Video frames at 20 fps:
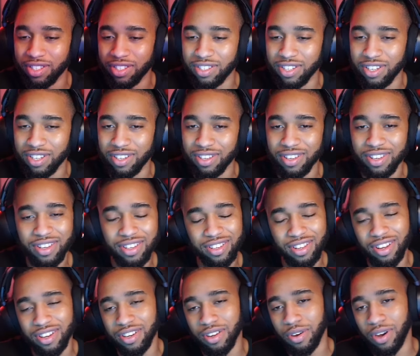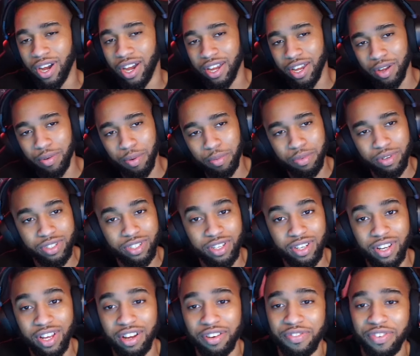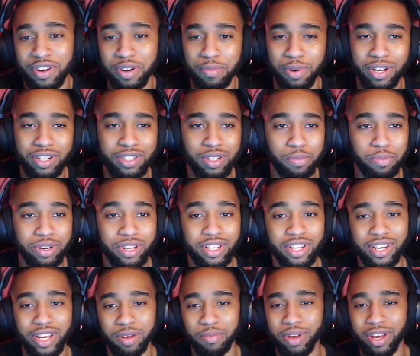scene. Y'all know how I am. I'm just a nut for everybody jumping in the damn